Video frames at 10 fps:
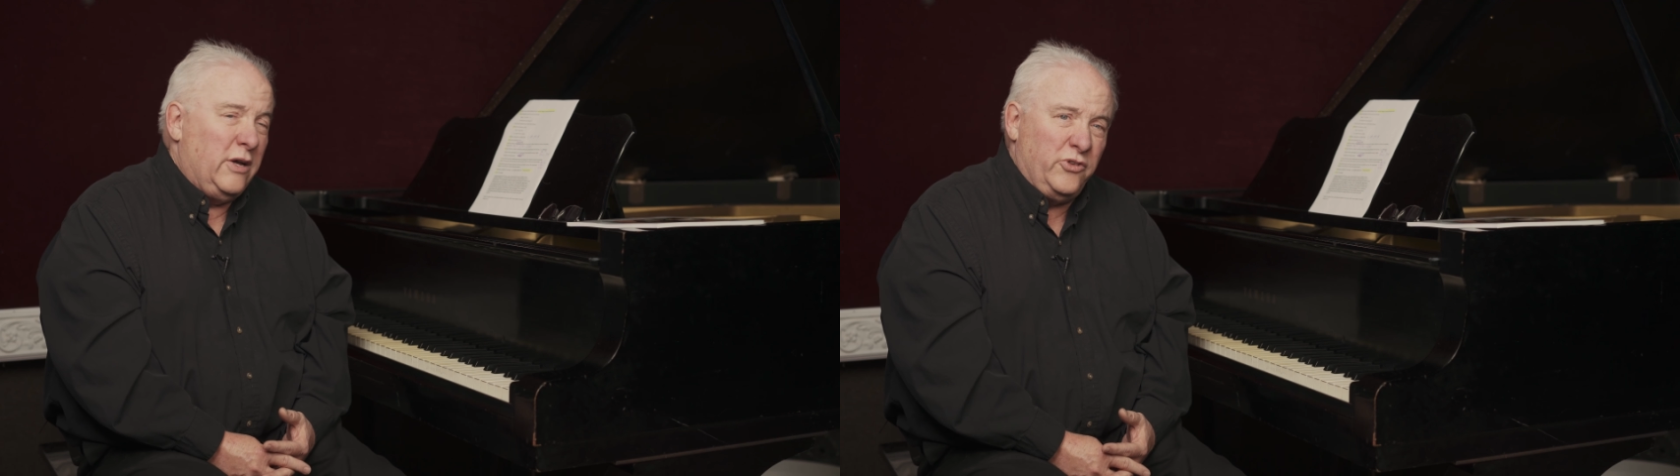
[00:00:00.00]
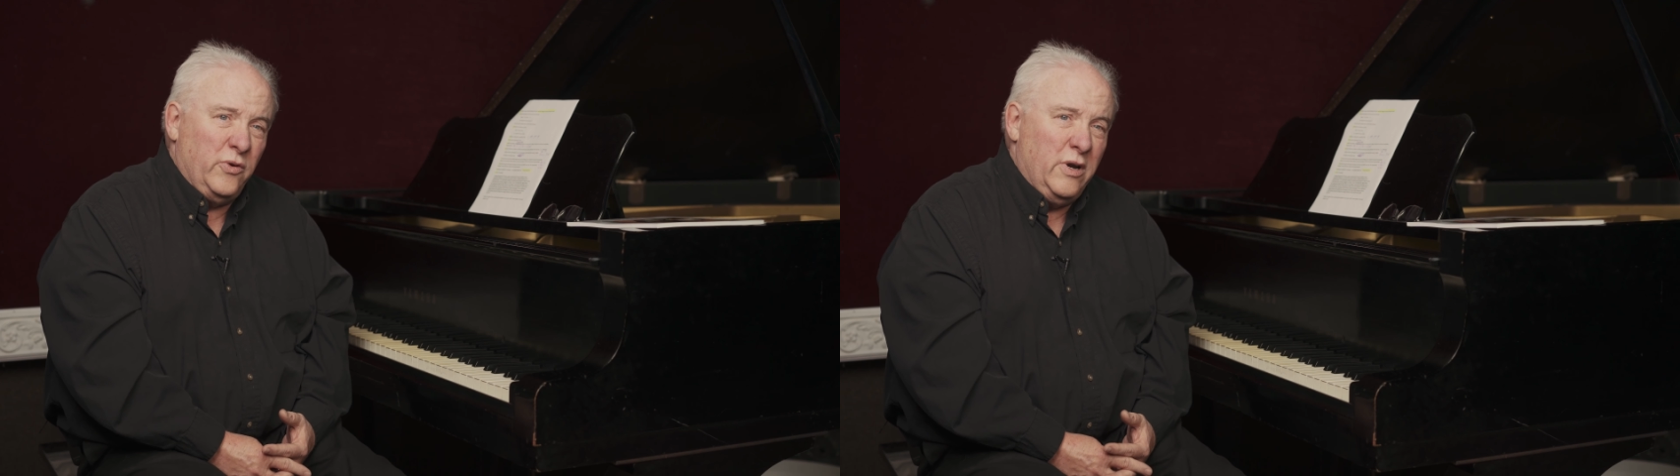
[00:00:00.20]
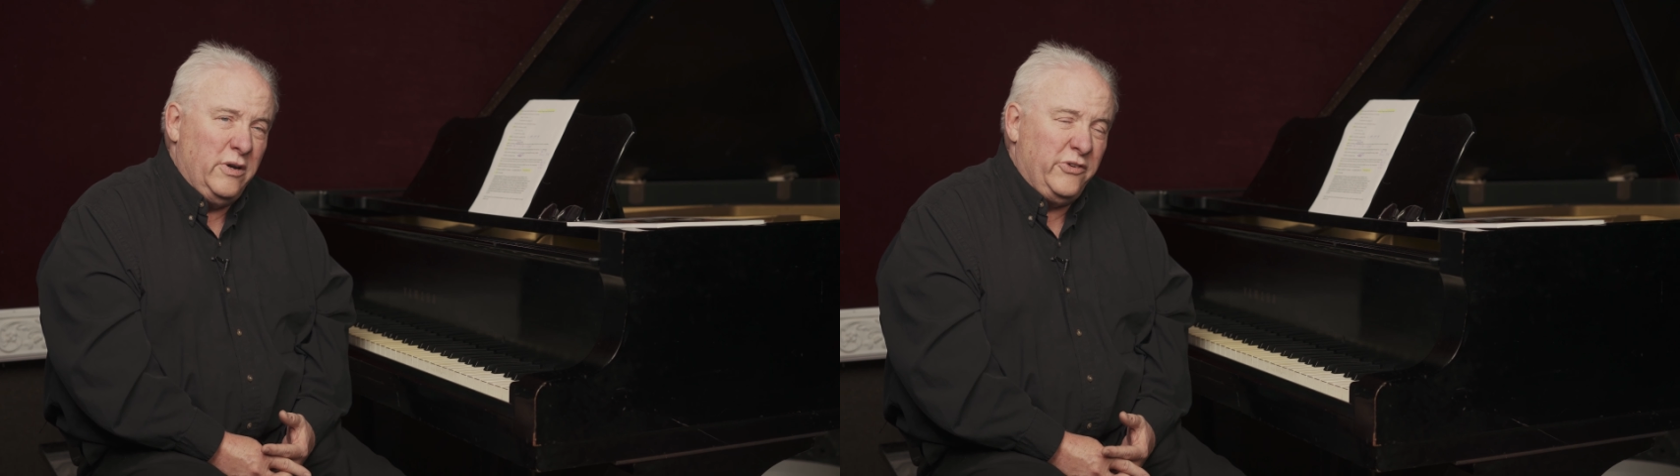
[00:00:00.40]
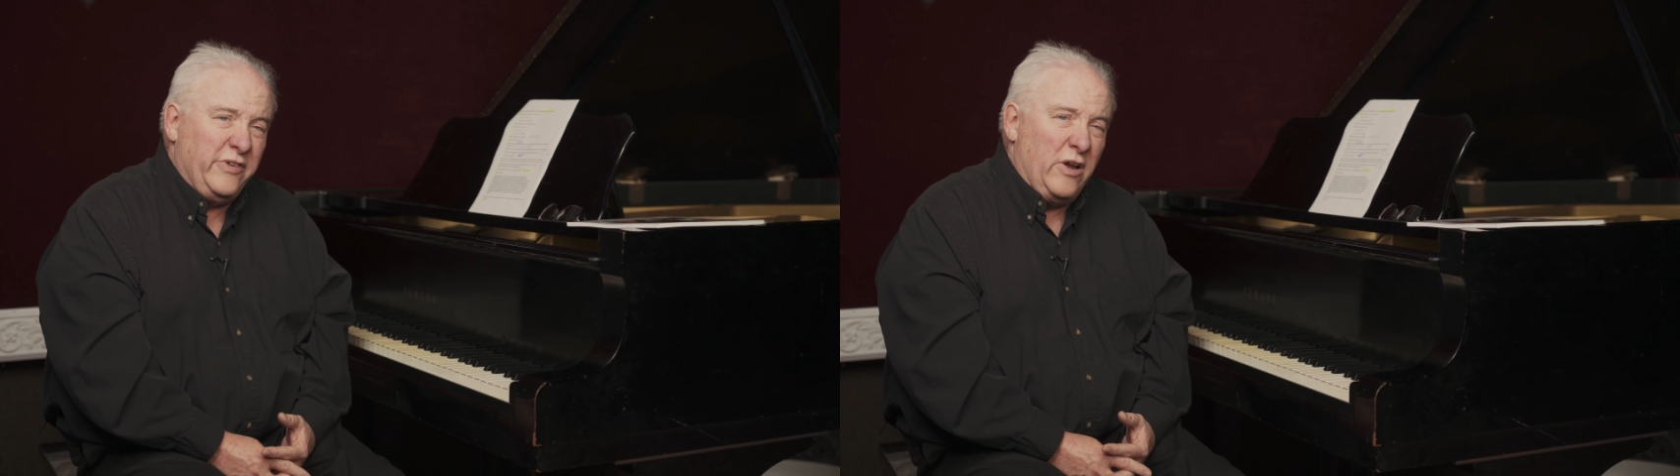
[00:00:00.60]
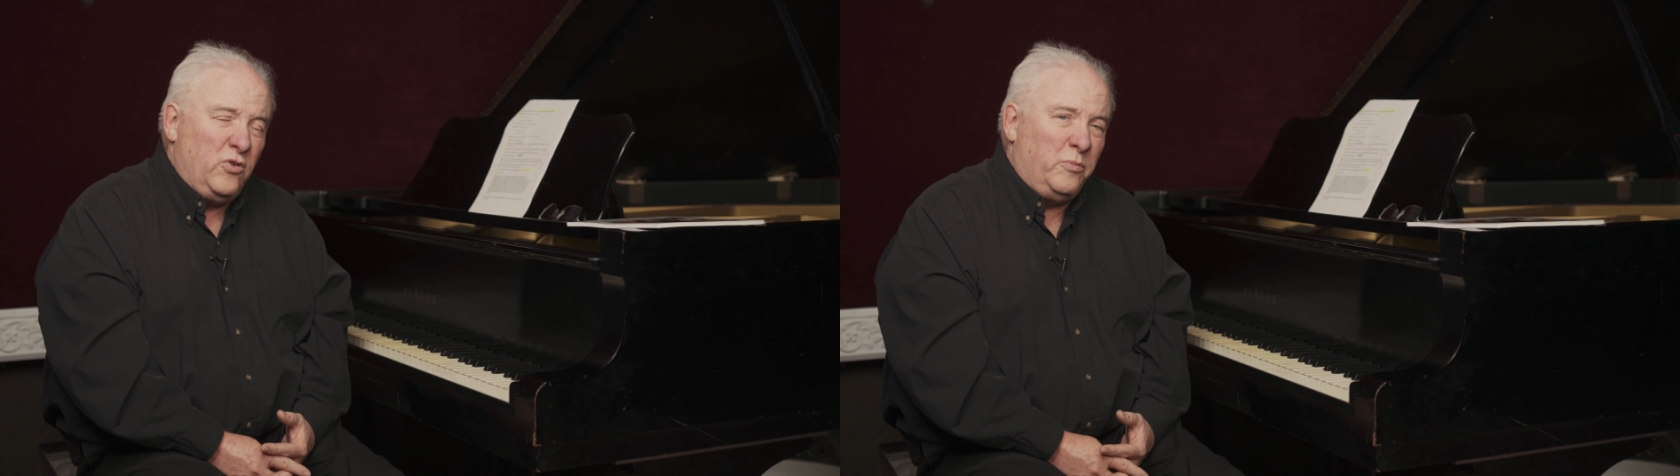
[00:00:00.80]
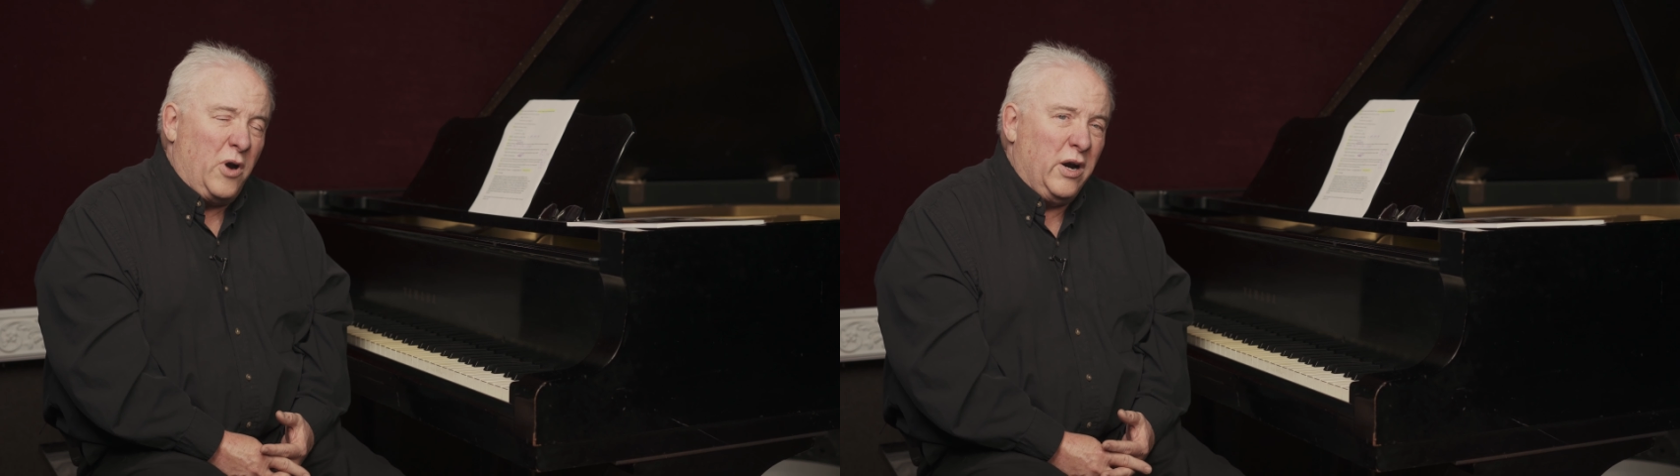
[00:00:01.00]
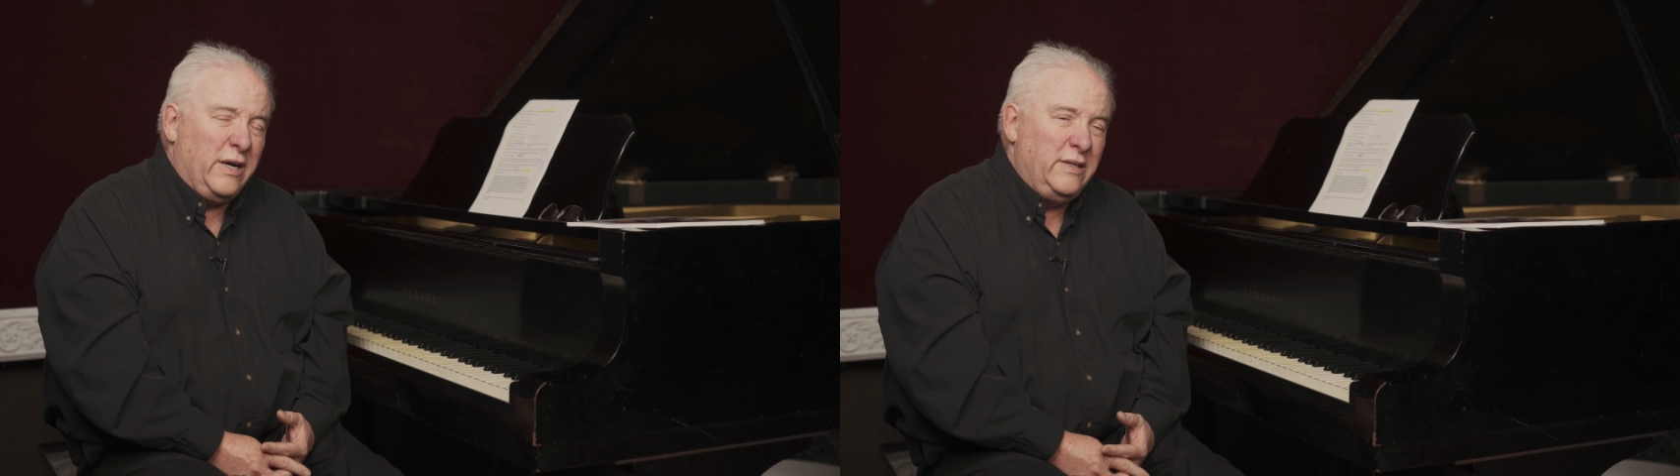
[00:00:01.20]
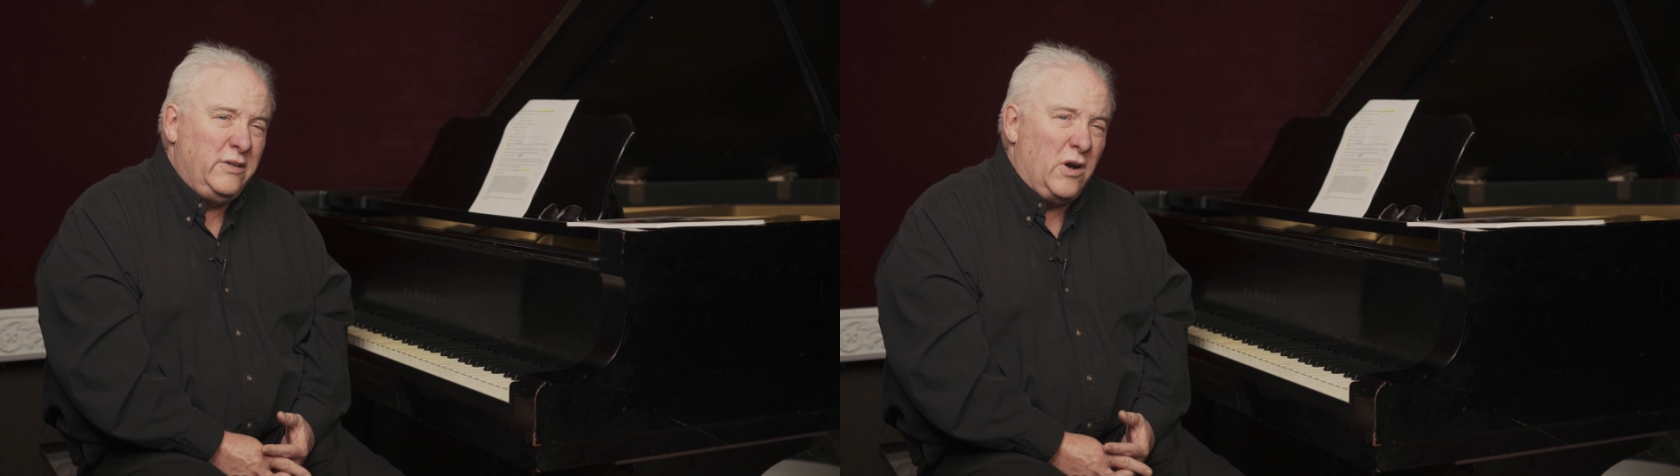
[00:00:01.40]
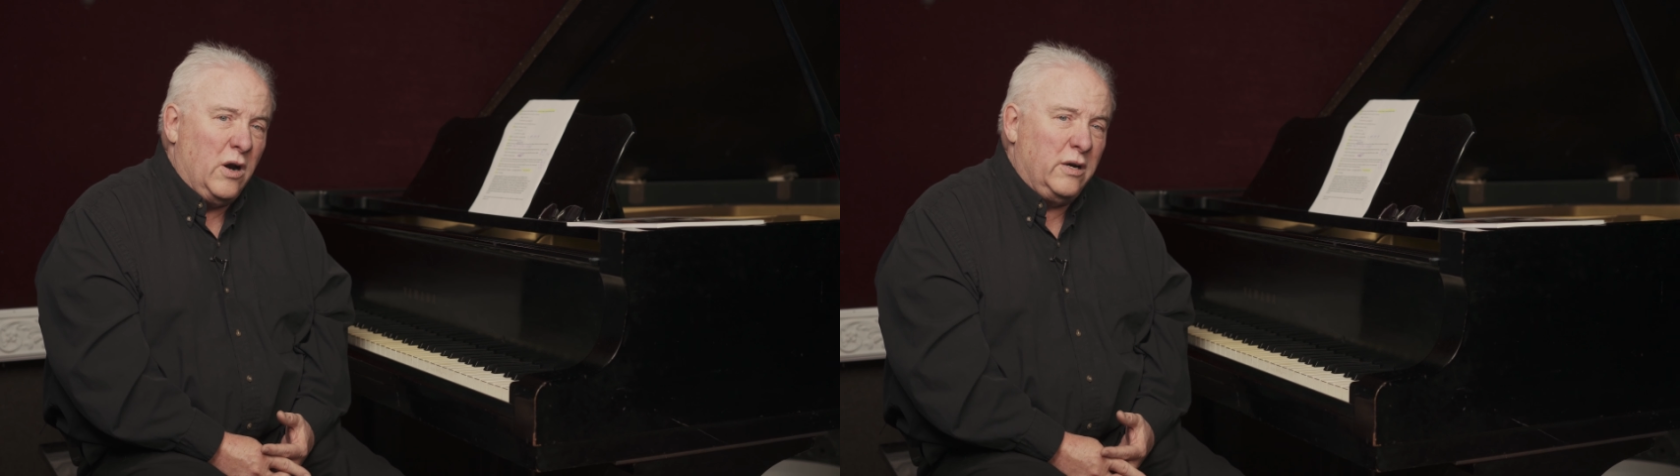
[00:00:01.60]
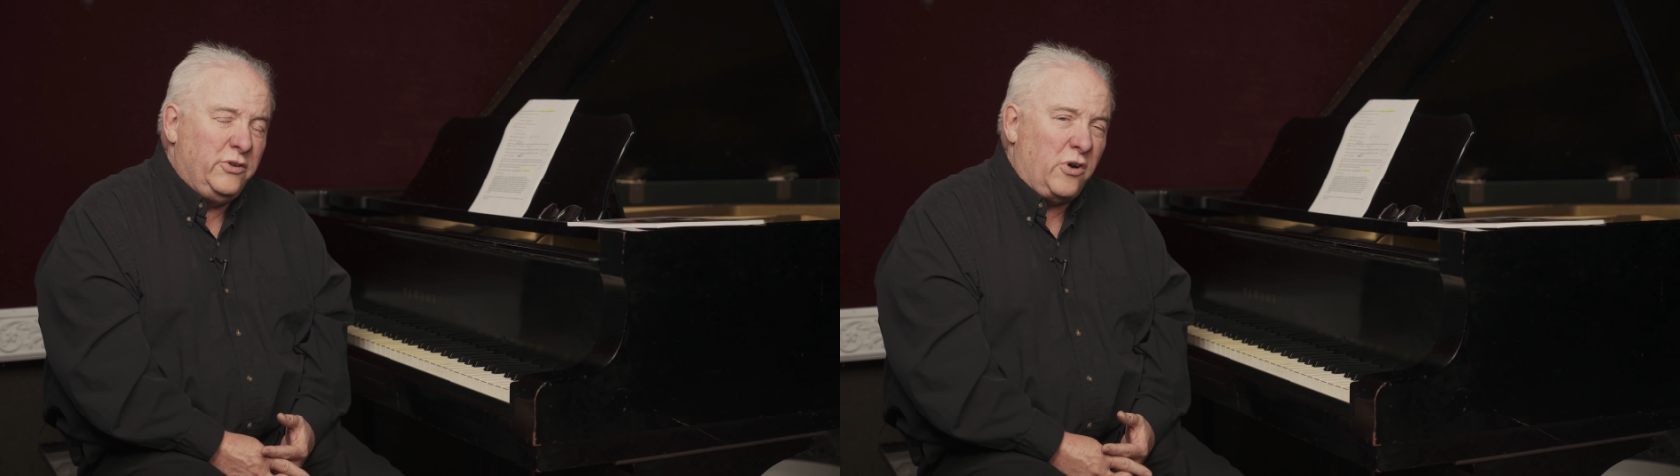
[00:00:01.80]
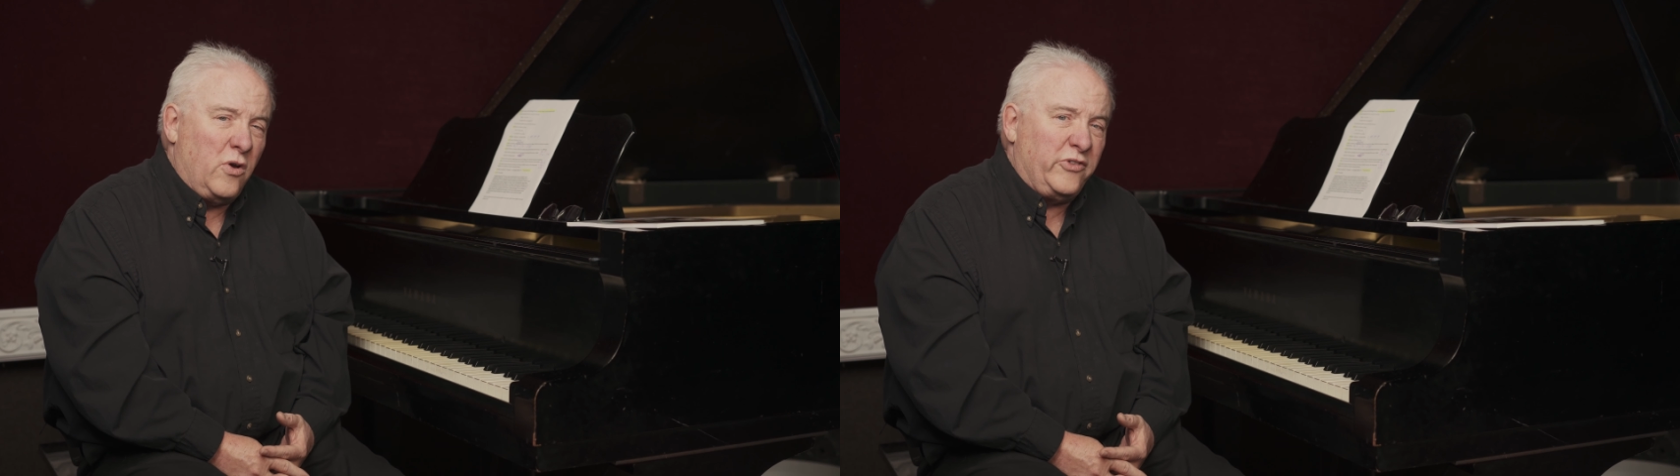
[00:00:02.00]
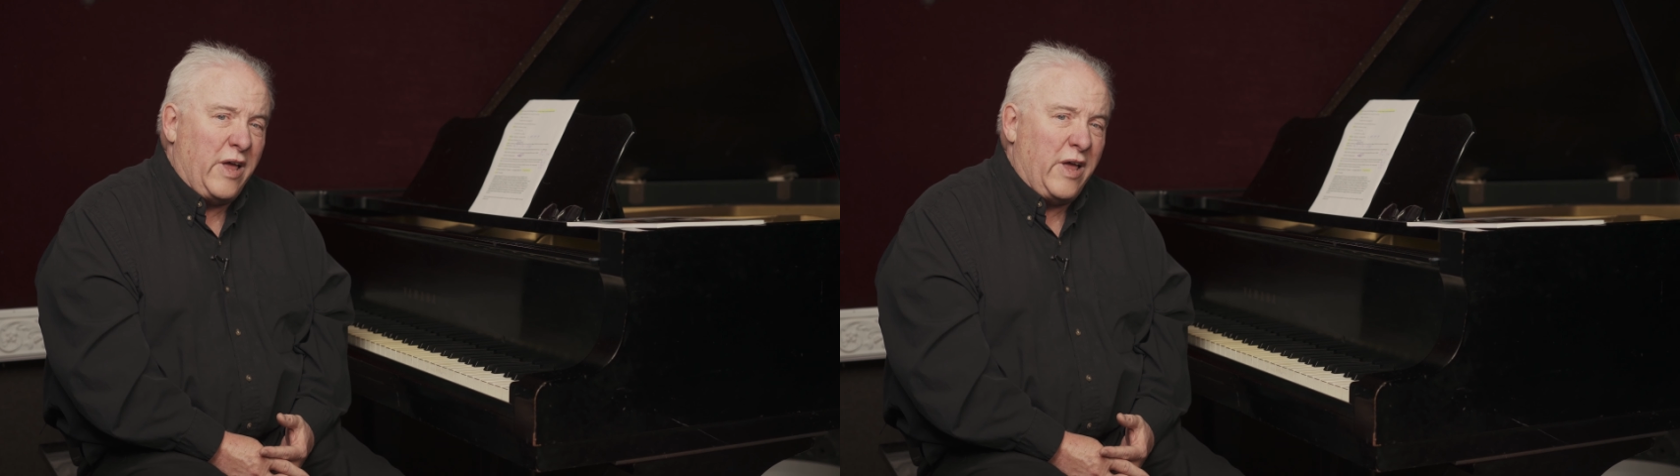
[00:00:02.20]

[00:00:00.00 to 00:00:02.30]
So here it is, Central Park in the Dark, Charles